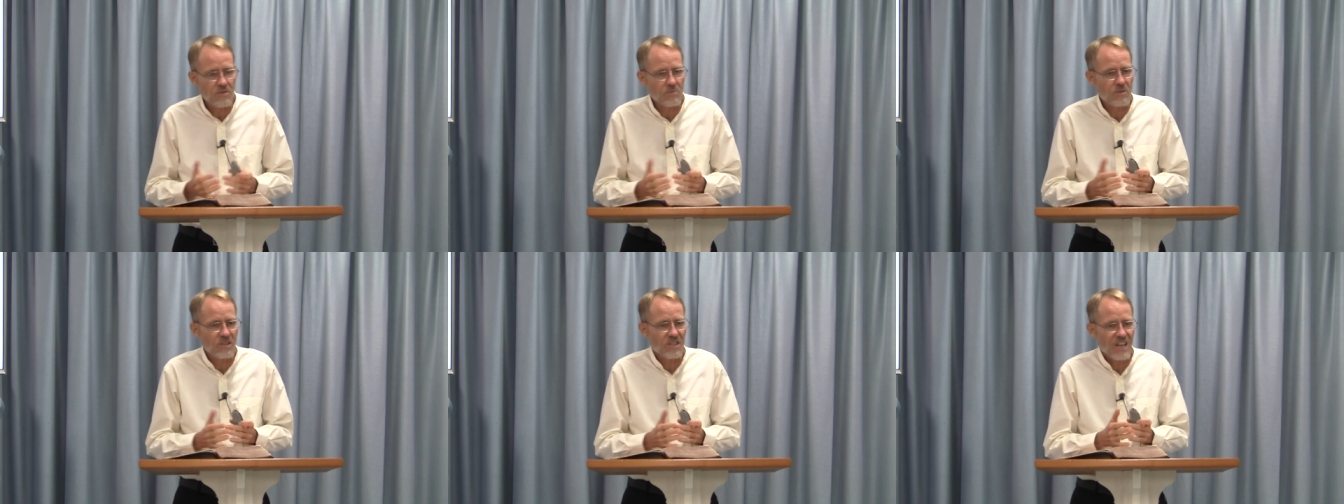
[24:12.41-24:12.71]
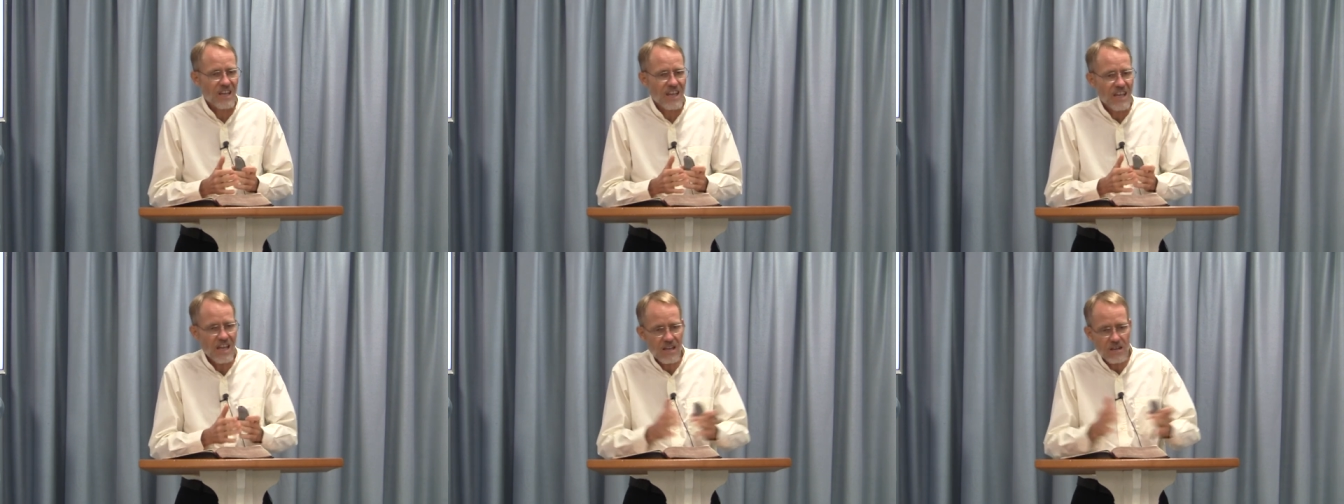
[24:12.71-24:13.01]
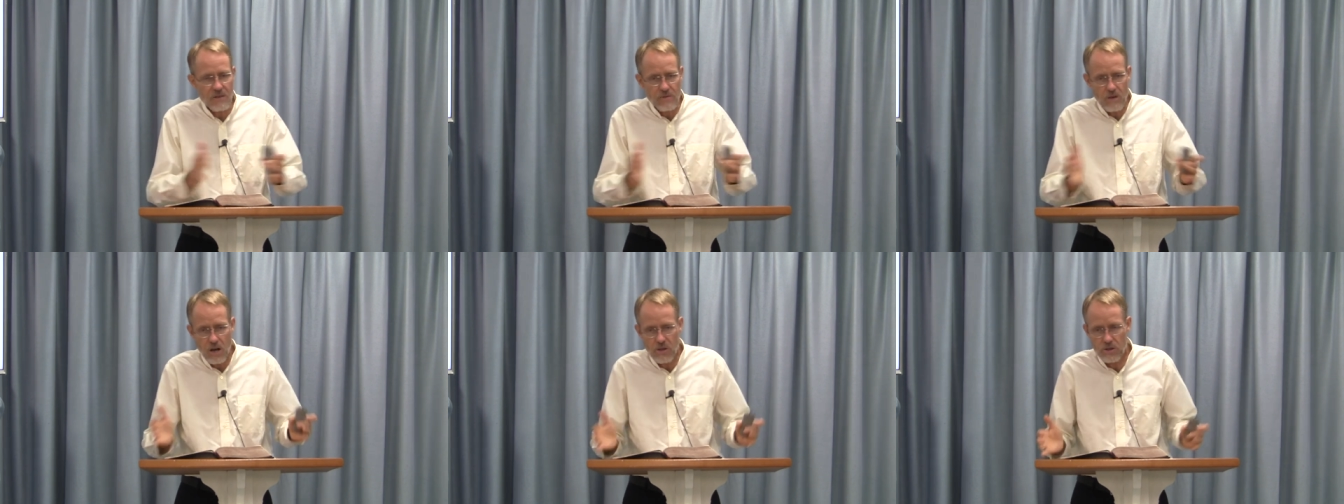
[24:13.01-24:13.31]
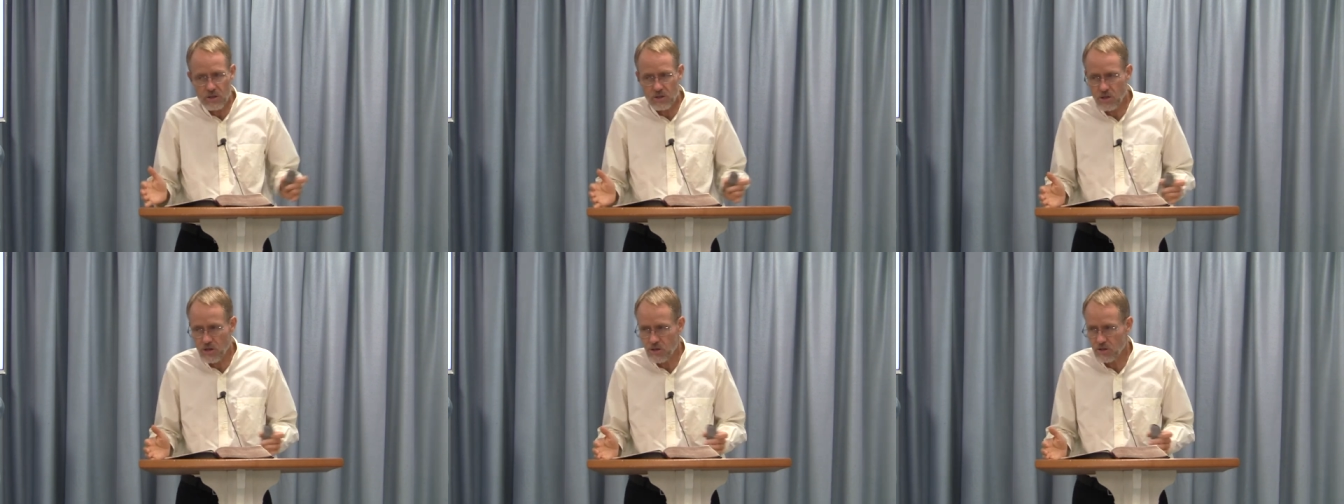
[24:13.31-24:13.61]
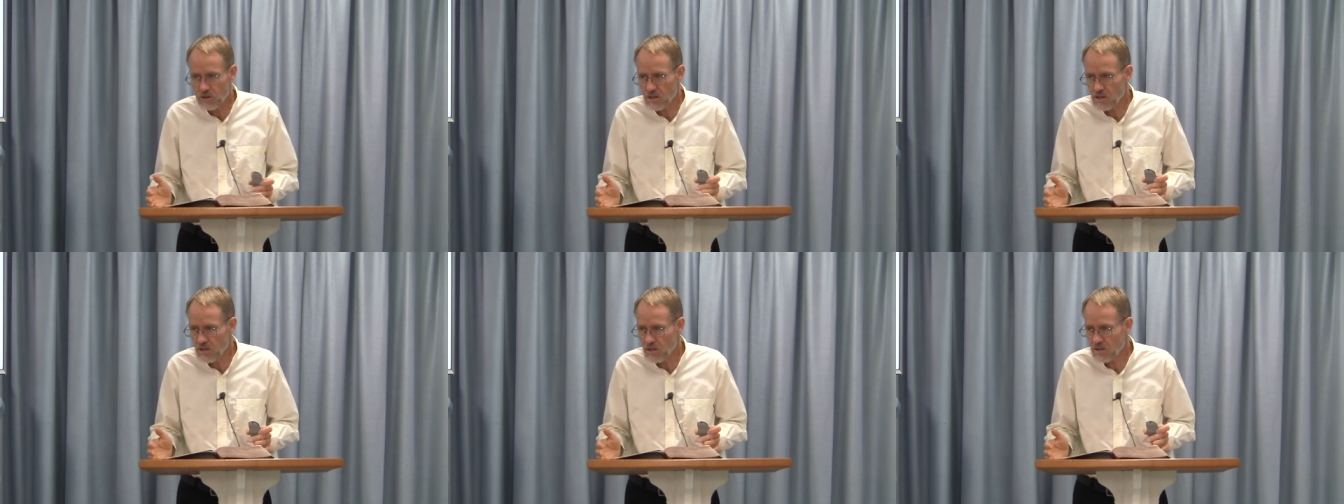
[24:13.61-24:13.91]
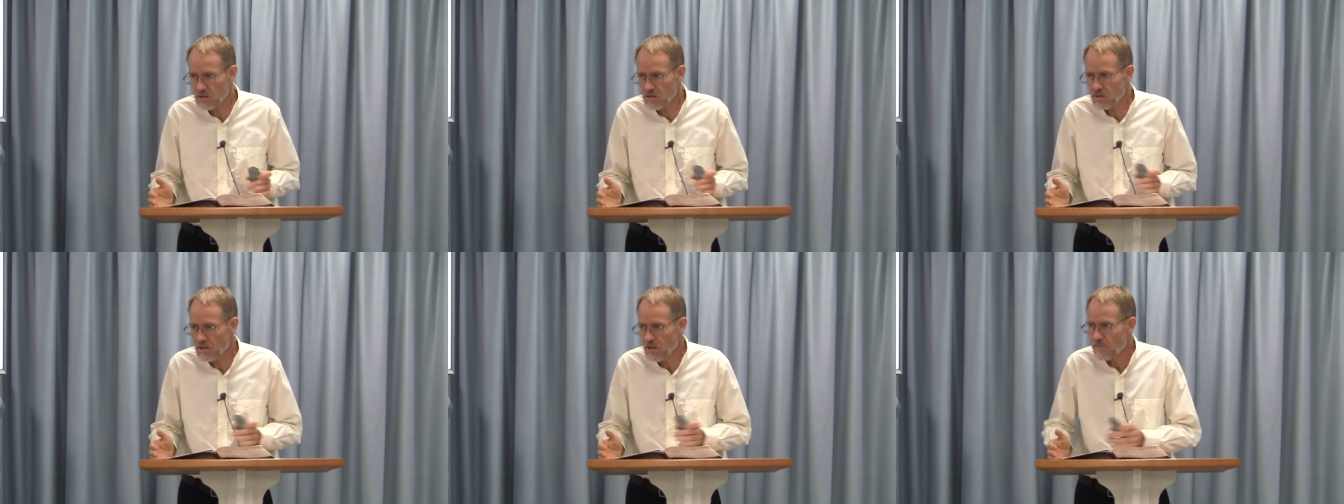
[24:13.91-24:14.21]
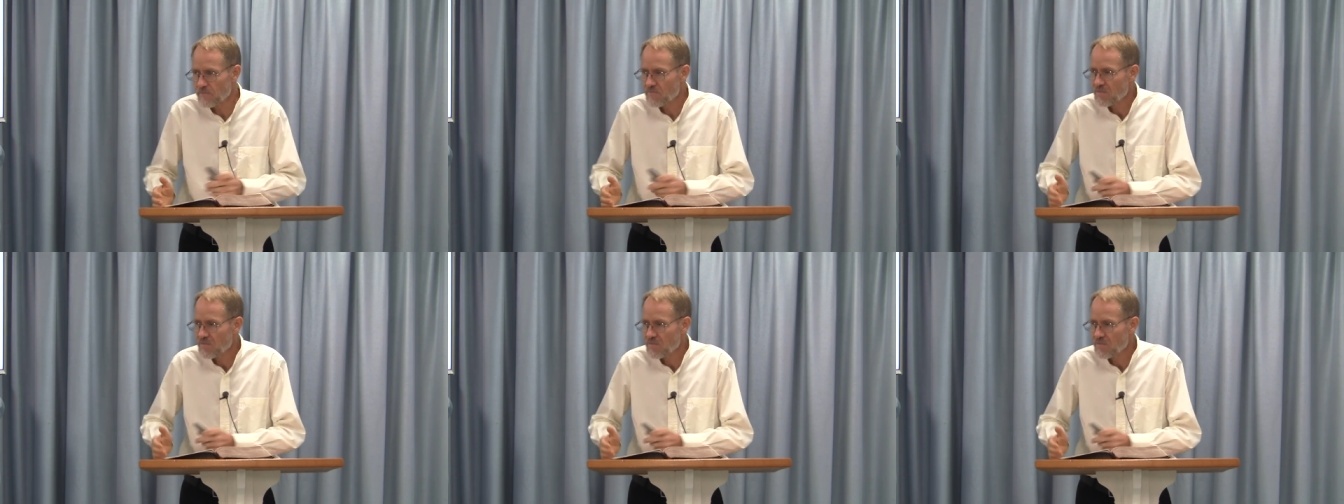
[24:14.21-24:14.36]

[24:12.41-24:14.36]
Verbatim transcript: to be the head of all the churches,